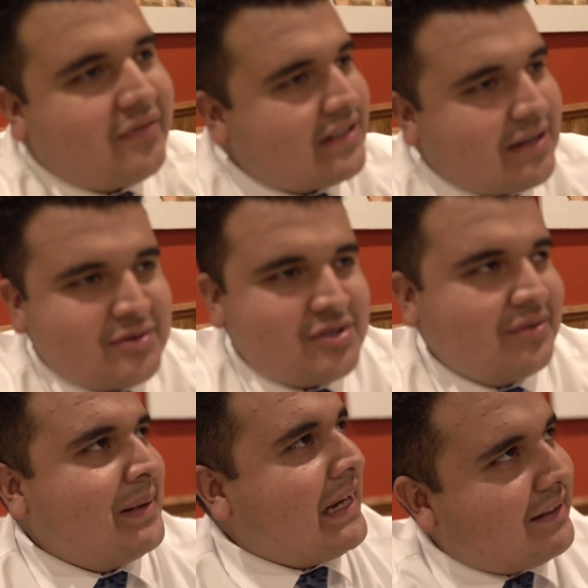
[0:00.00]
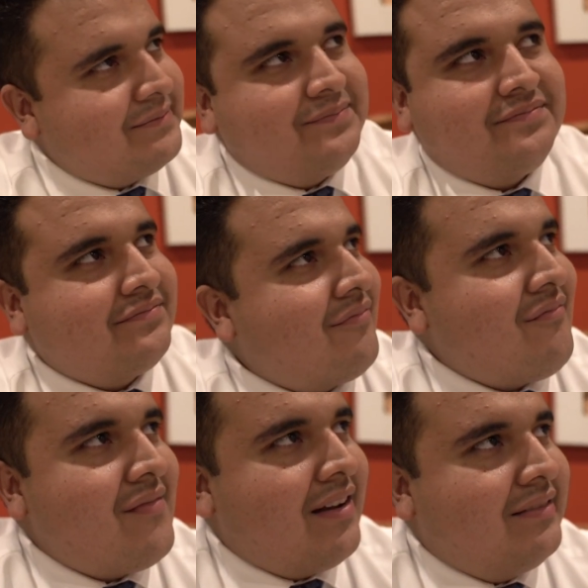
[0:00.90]
find time to shoot. Man.
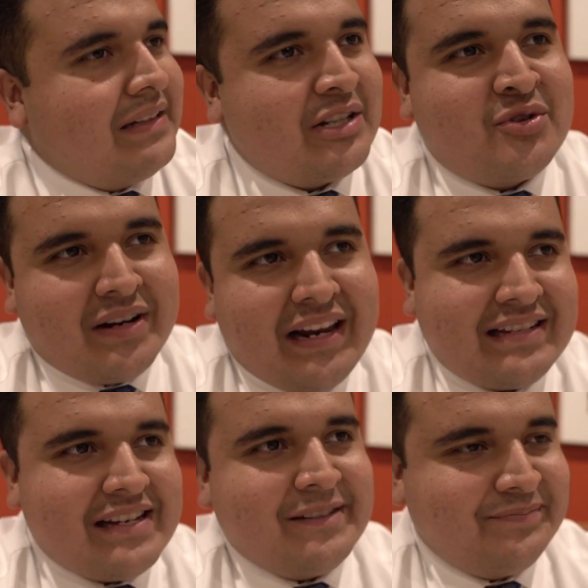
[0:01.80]
I just realized that.